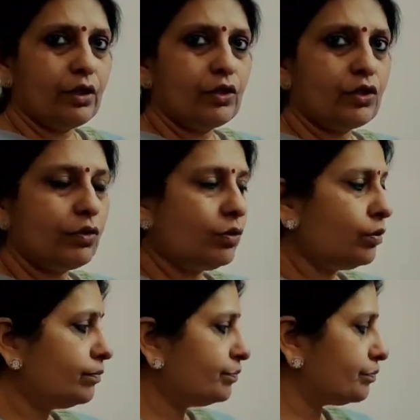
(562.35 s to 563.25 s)

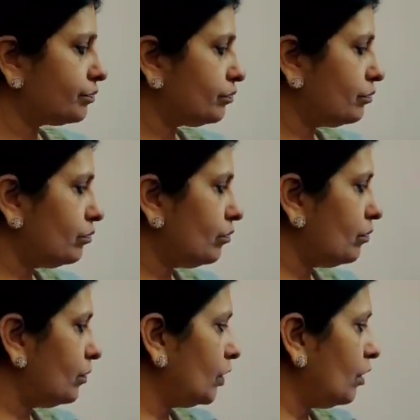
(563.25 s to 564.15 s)
So,
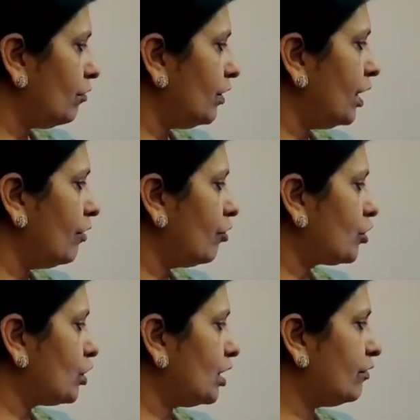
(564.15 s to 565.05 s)
we have
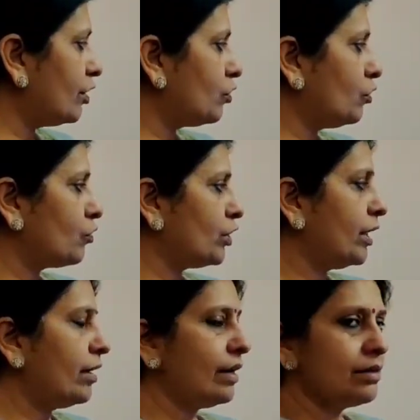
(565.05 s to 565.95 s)
also covered corrosion
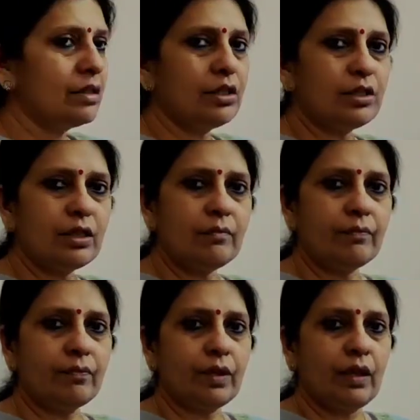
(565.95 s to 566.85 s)
and rancidity.
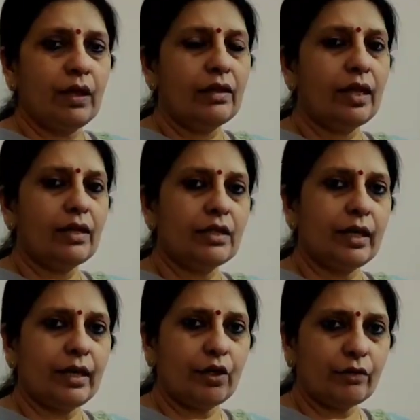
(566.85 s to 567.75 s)
That is the
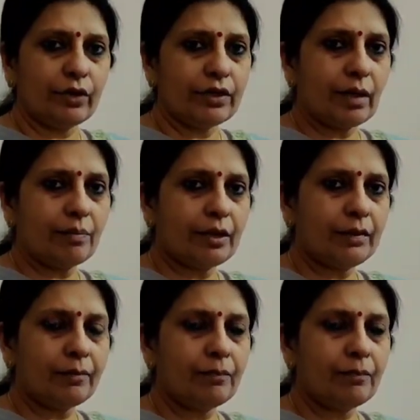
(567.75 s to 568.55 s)
end of the chapter.